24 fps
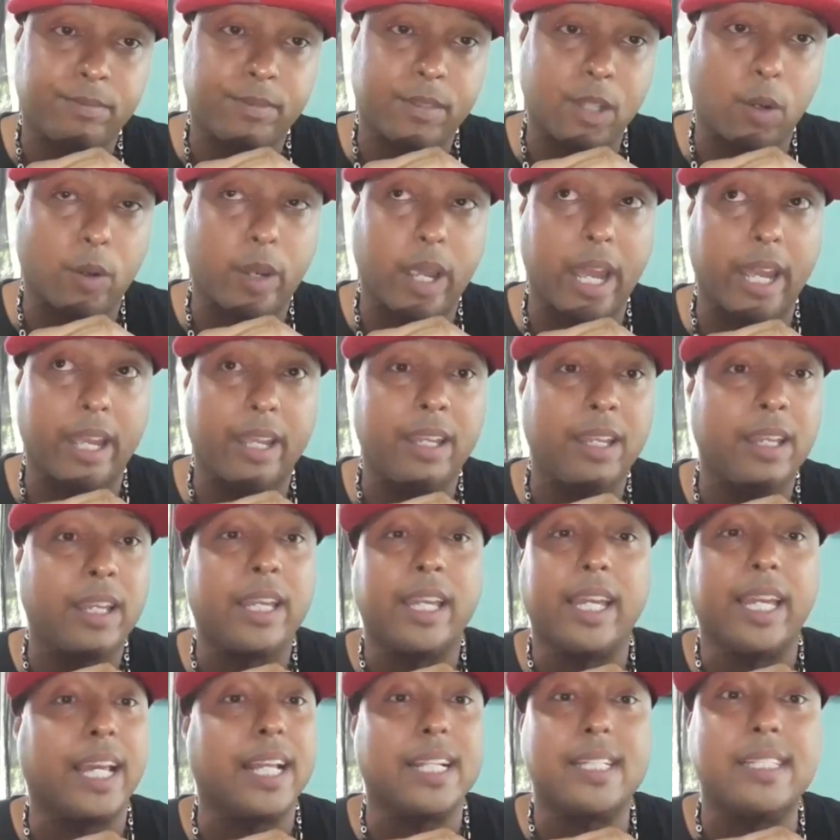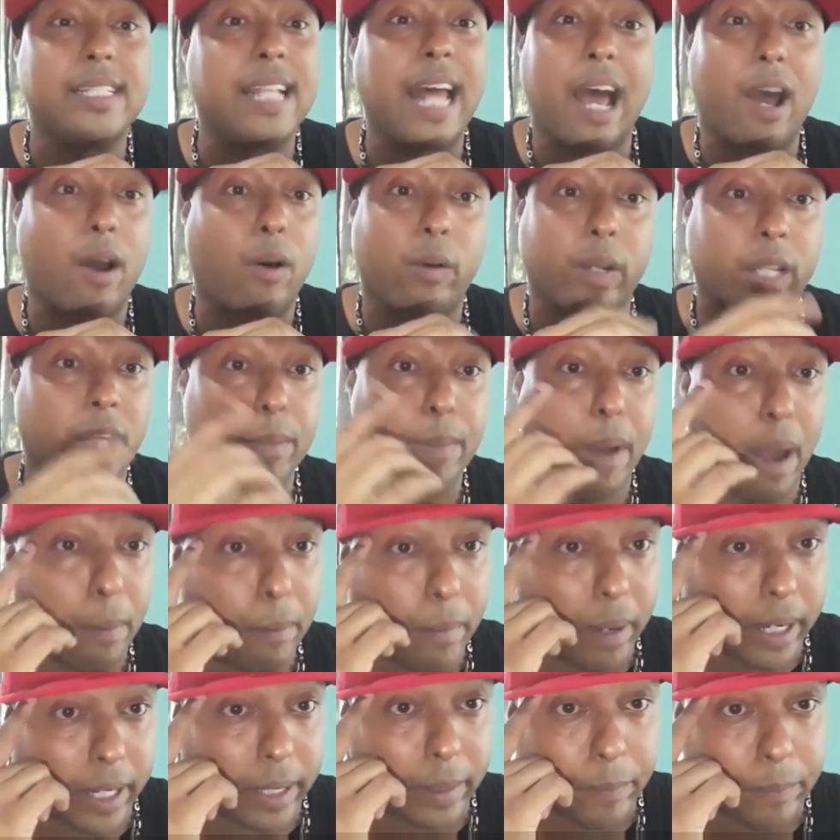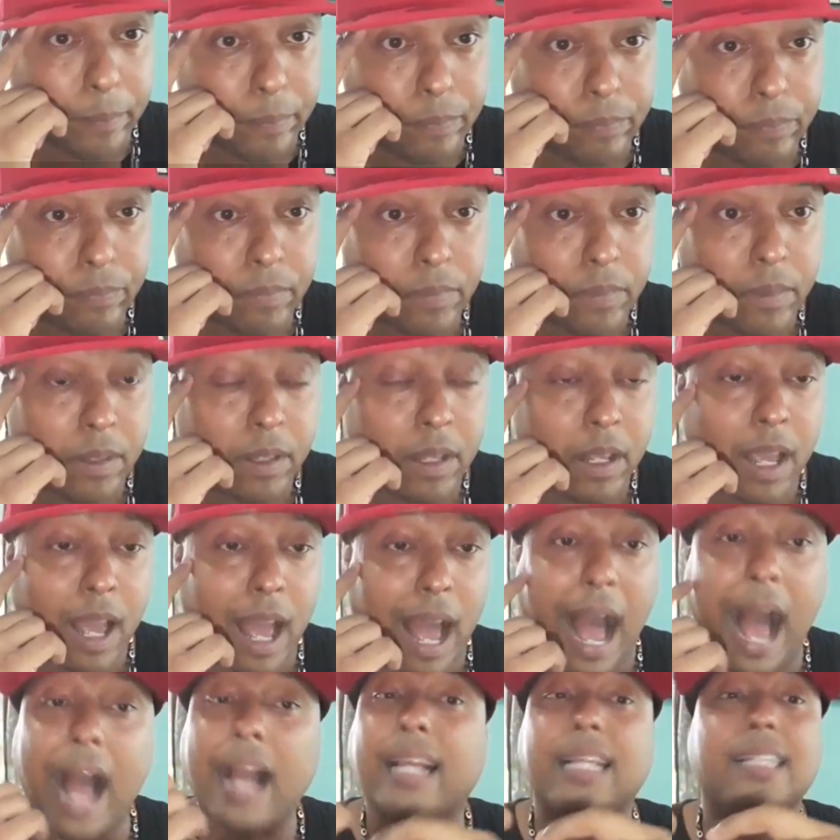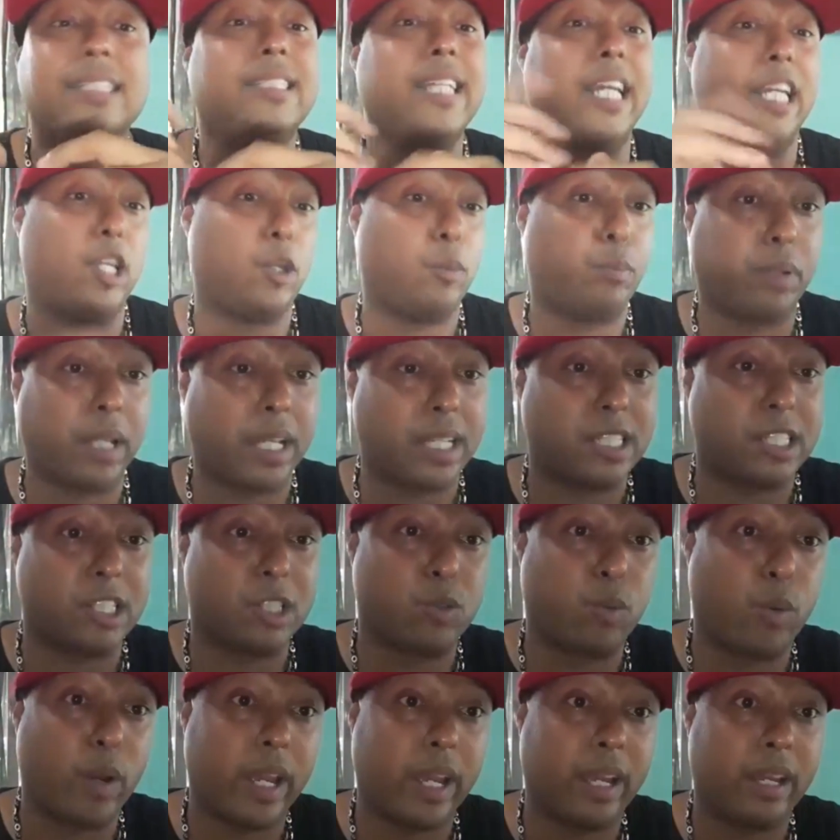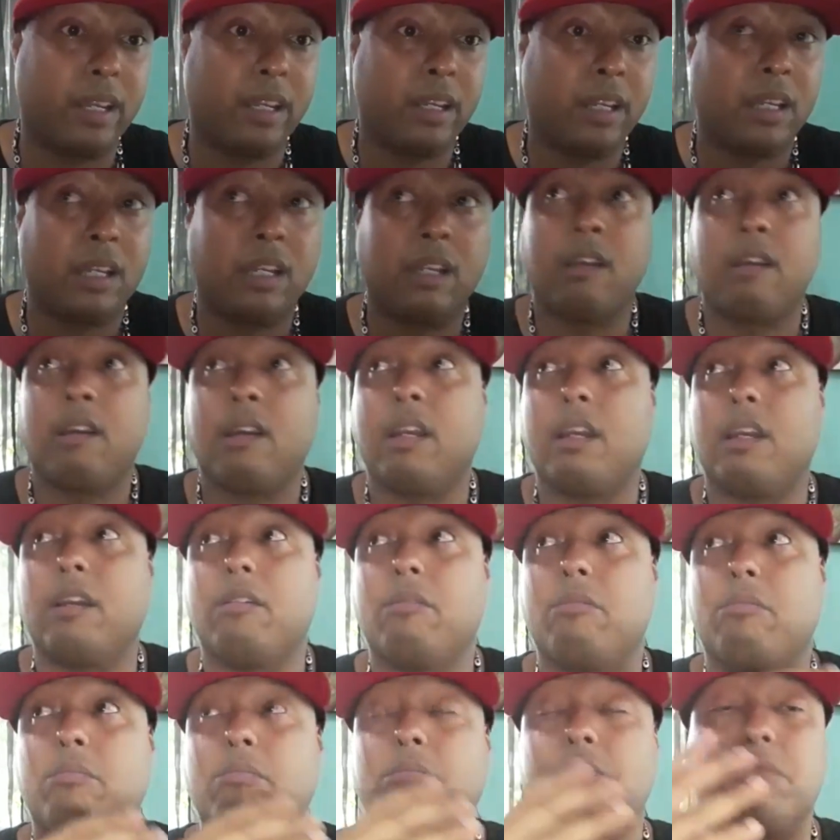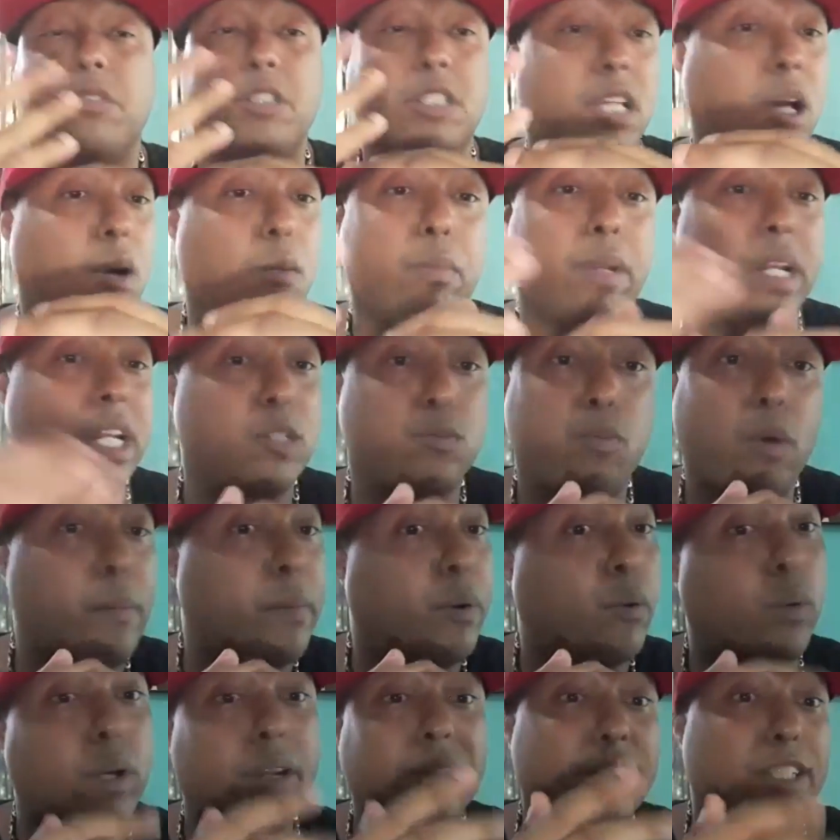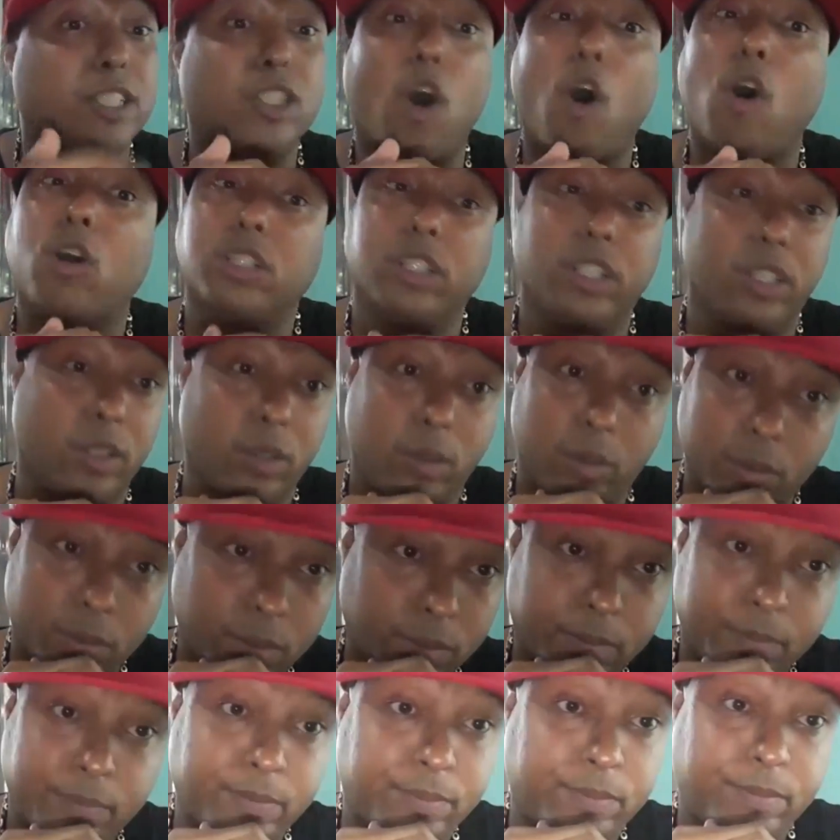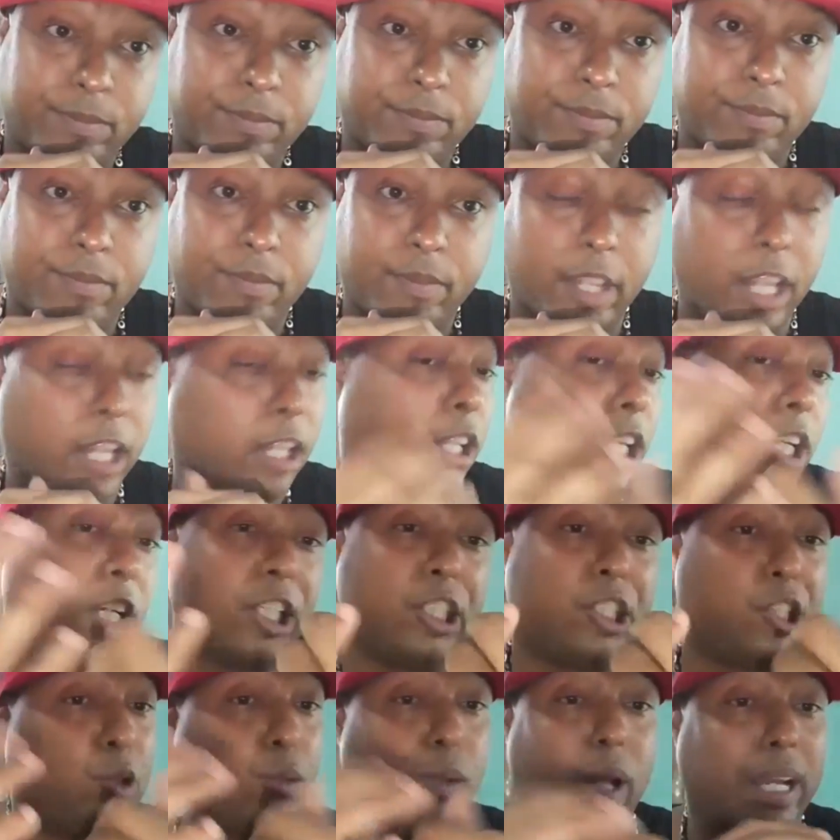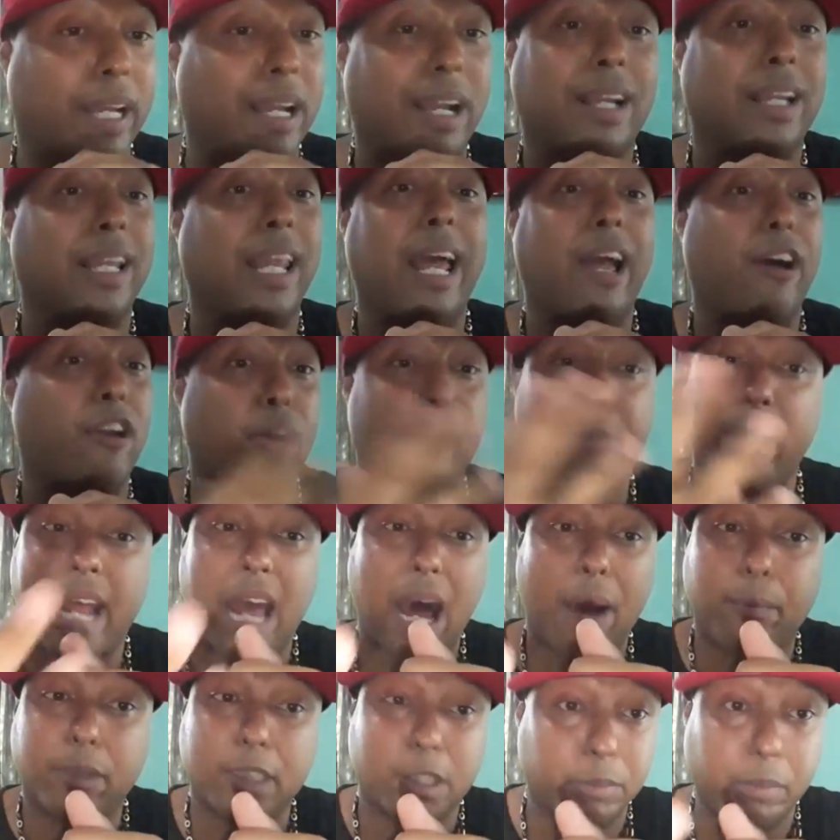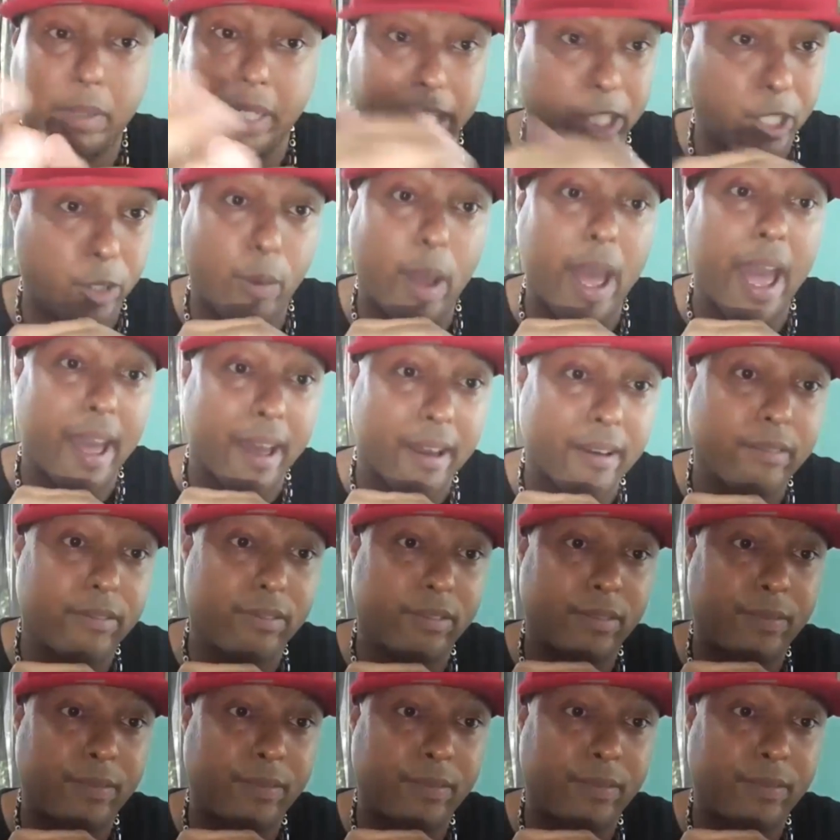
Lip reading: okay? It's not only about money. I can take you places where some of these women won't even talk to you. They'll look at you like a clown no matter how much money you have,